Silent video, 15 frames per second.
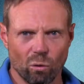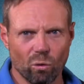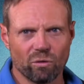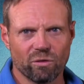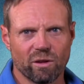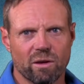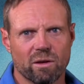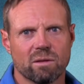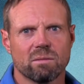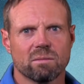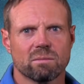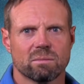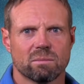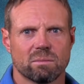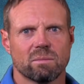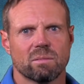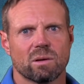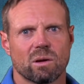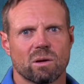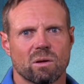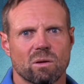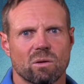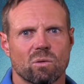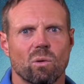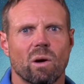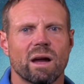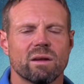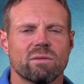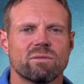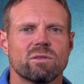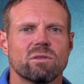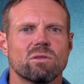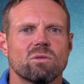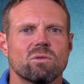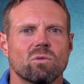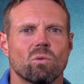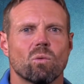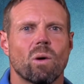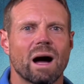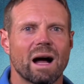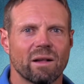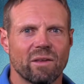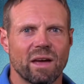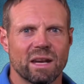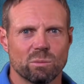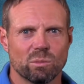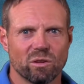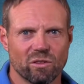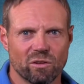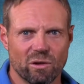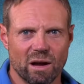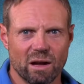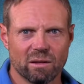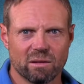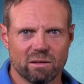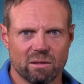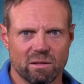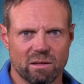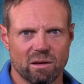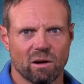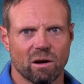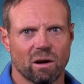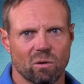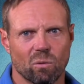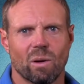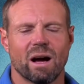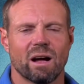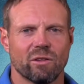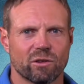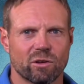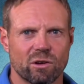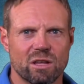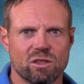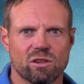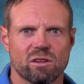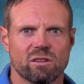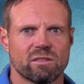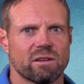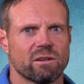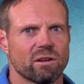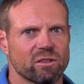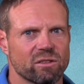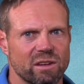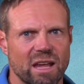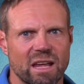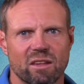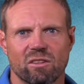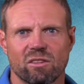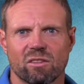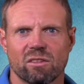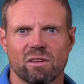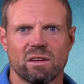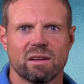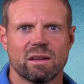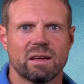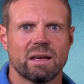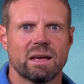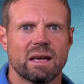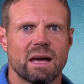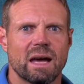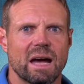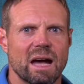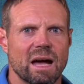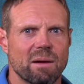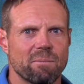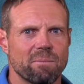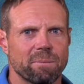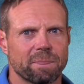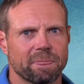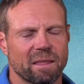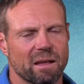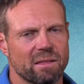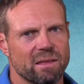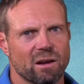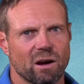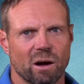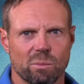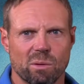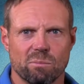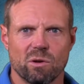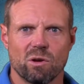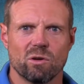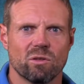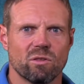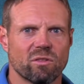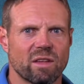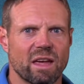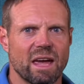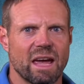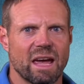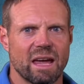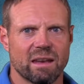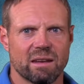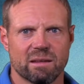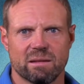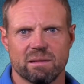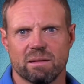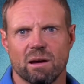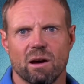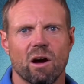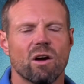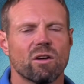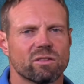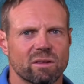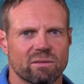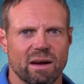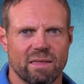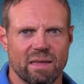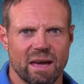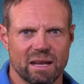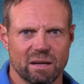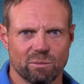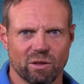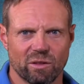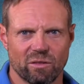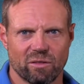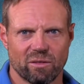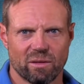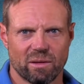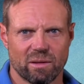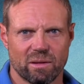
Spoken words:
also quite a few wild animals around. There are wild creatures, there are snakes, there are baboons and a host of other animals.